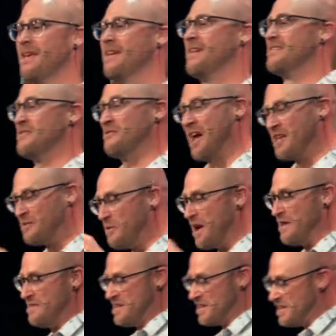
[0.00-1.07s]
So that's
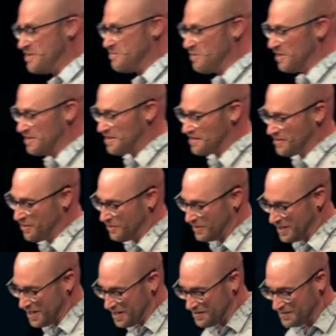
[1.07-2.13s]
why I think he's bringing this all
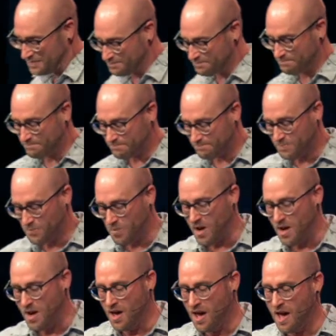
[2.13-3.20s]
together.
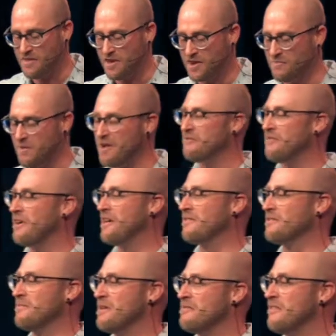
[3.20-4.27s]
I think of my
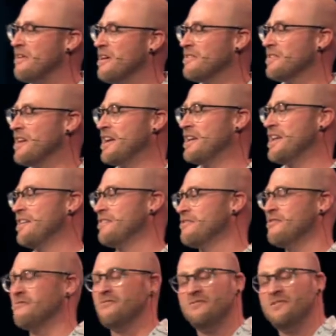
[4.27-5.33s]
father. My father got
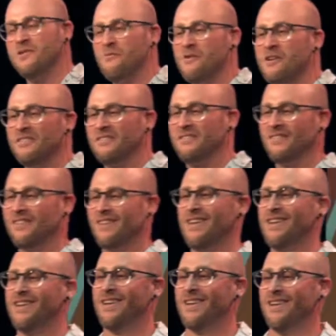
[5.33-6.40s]
cancer at 51.
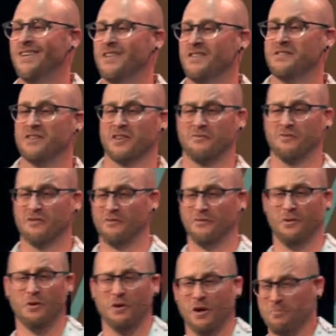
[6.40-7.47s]
Six foot
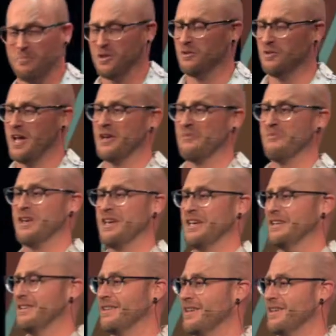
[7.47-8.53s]
four, built like
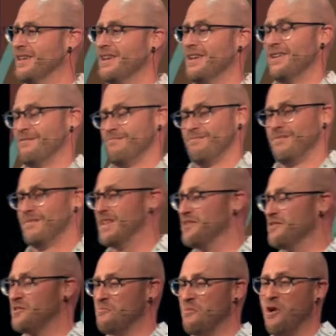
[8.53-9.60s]
me,
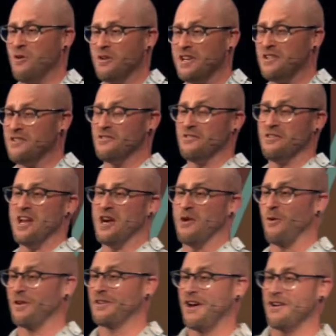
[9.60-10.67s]
didn't smoke, didn't
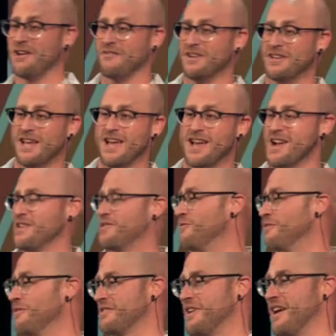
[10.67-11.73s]
drink, worked out every day, and got the
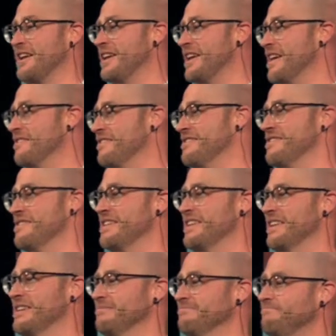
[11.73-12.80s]
worst kind of cancer you can
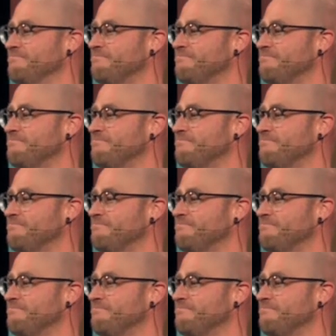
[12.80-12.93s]
get.